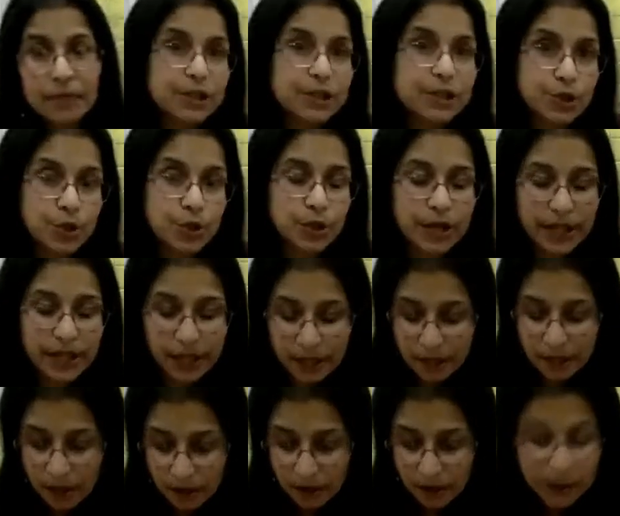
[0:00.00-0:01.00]

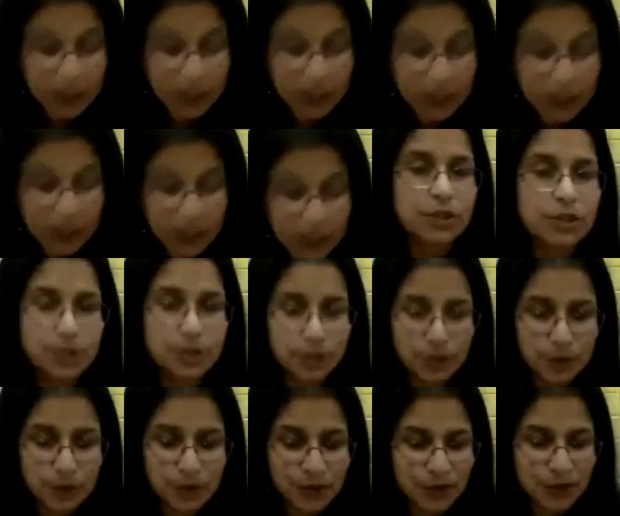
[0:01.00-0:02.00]
majority of the Indians
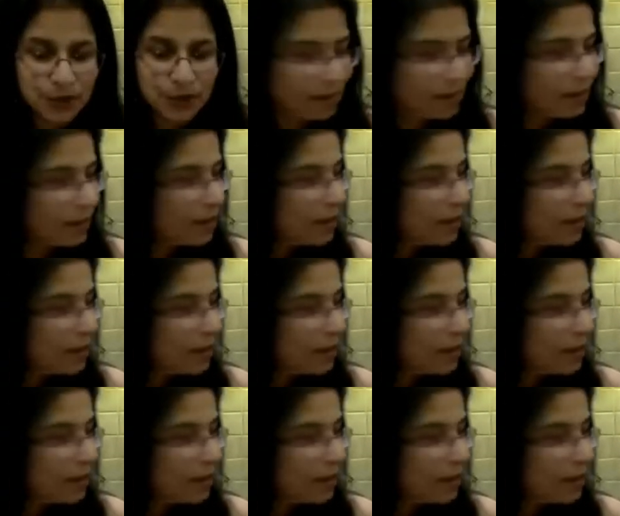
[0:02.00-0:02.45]
use.